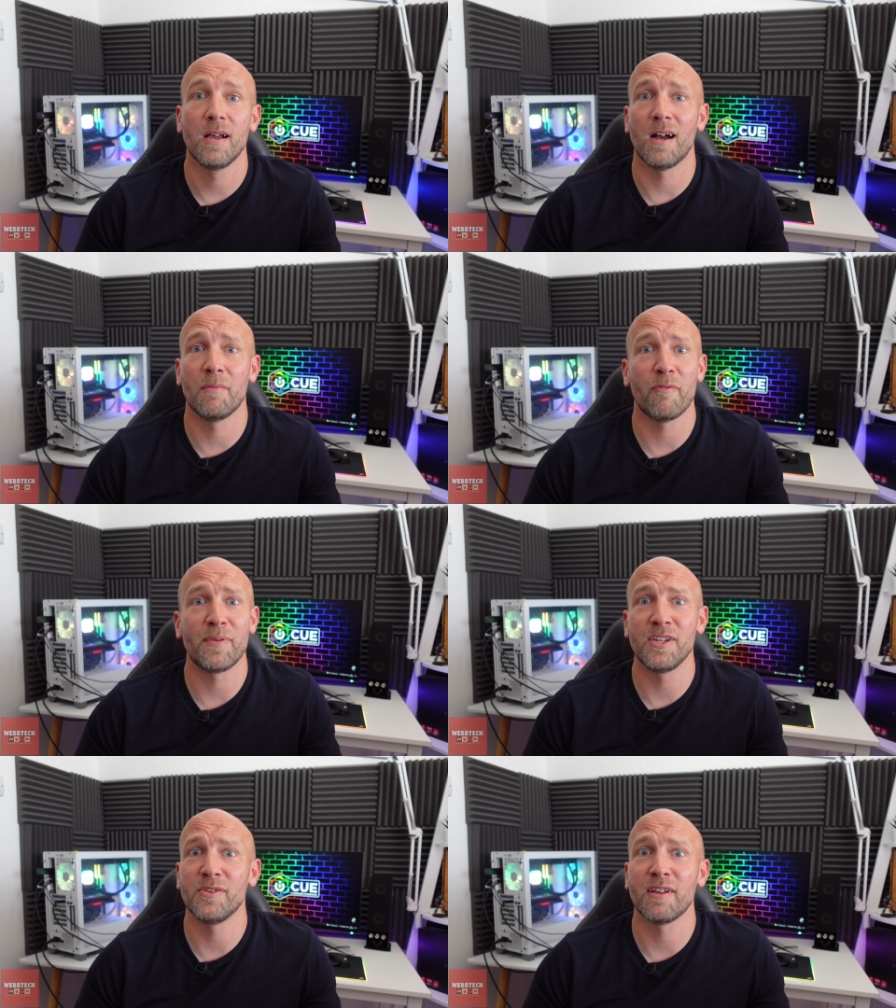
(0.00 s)
Um, I've
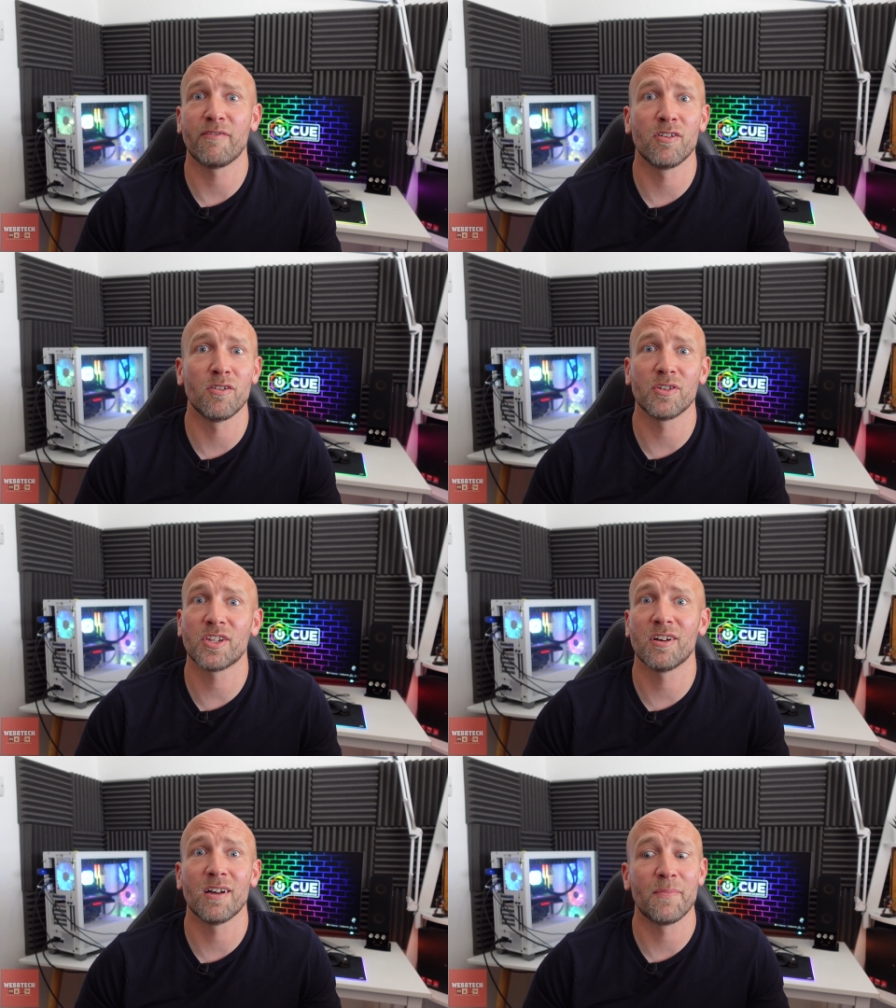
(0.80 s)
been using it for a long
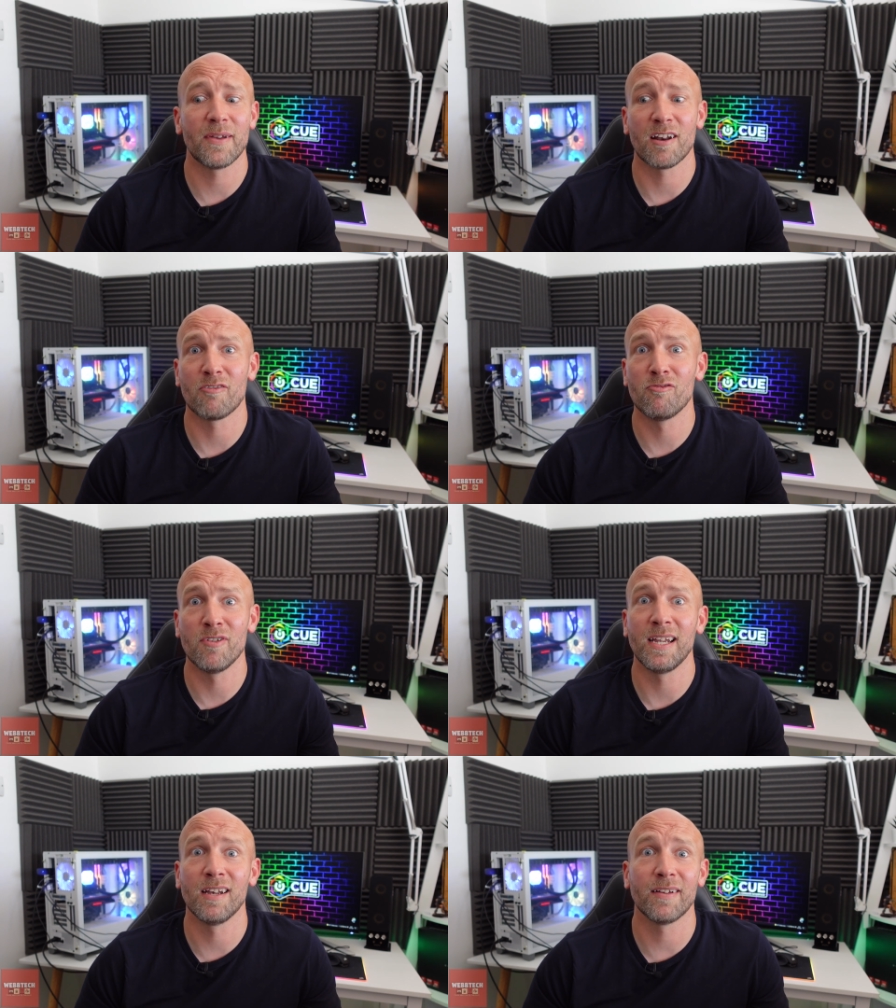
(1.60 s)
time and I
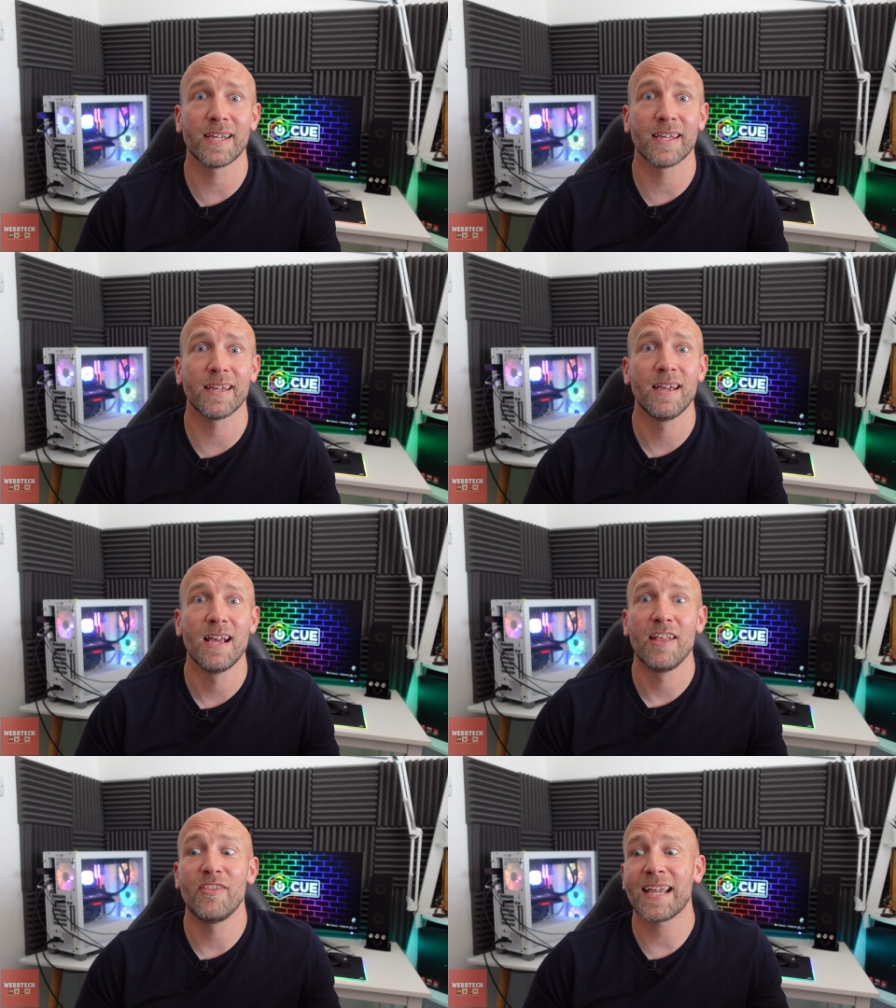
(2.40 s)
really like it.
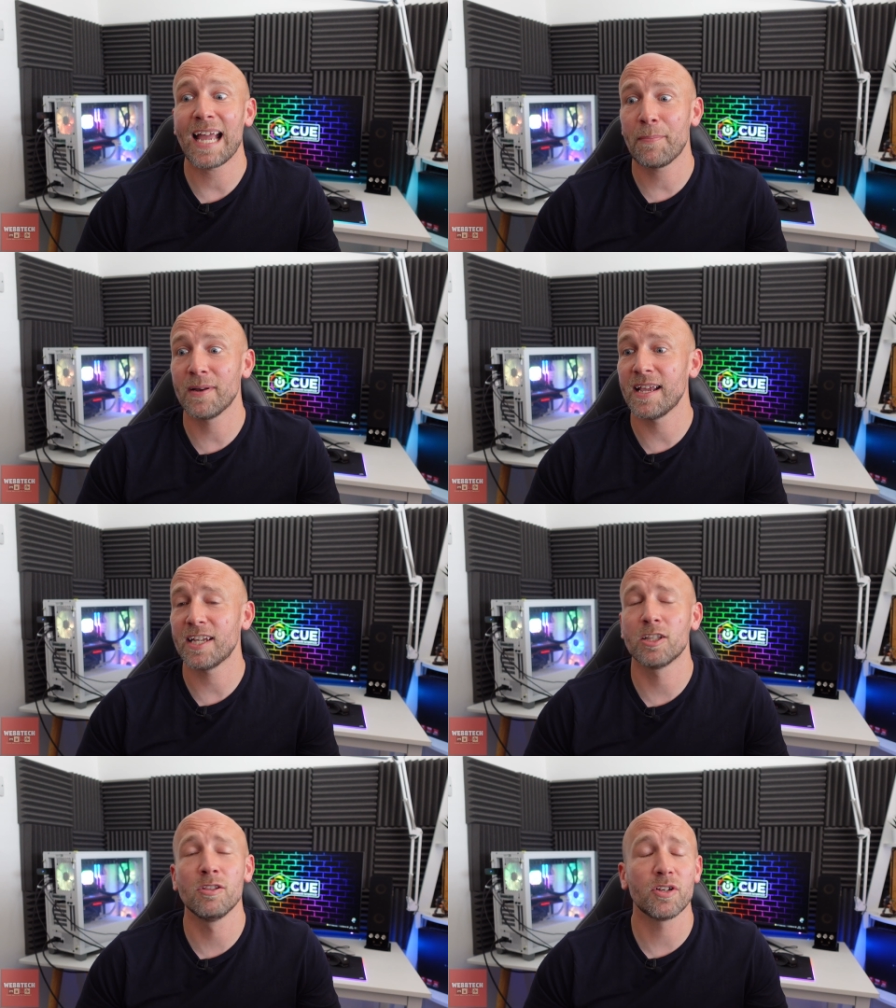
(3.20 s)
The
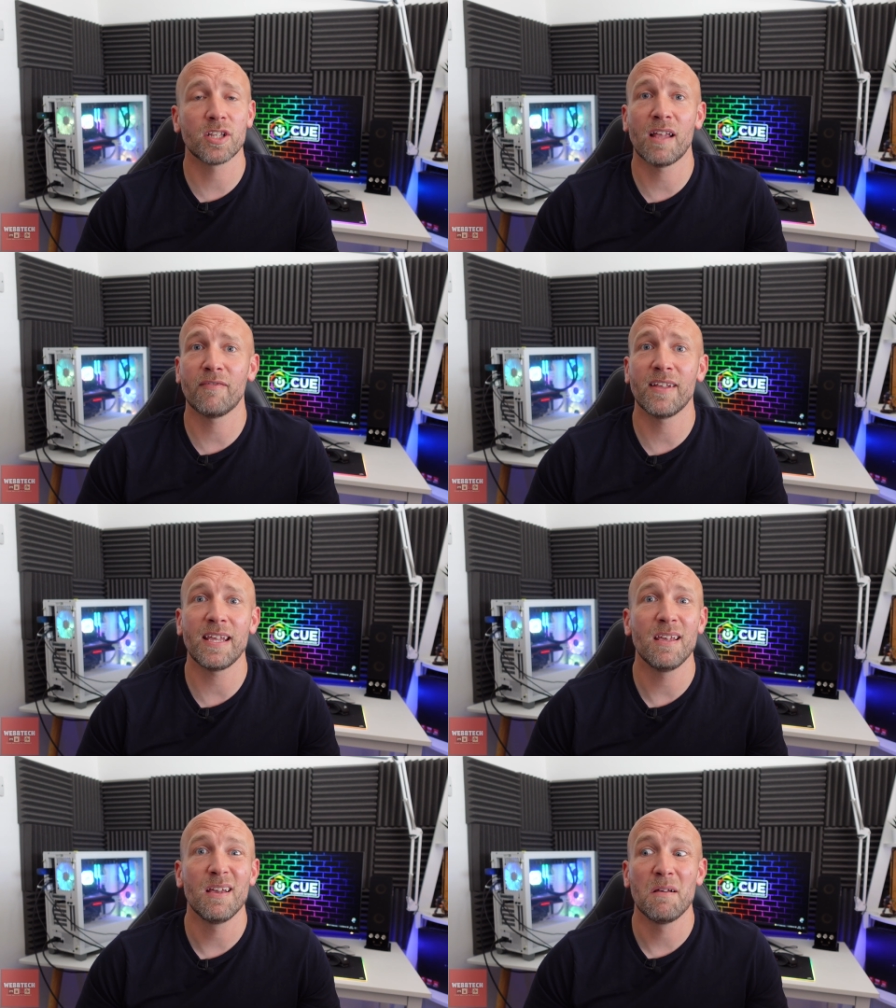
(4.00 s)
Capellix looks lovely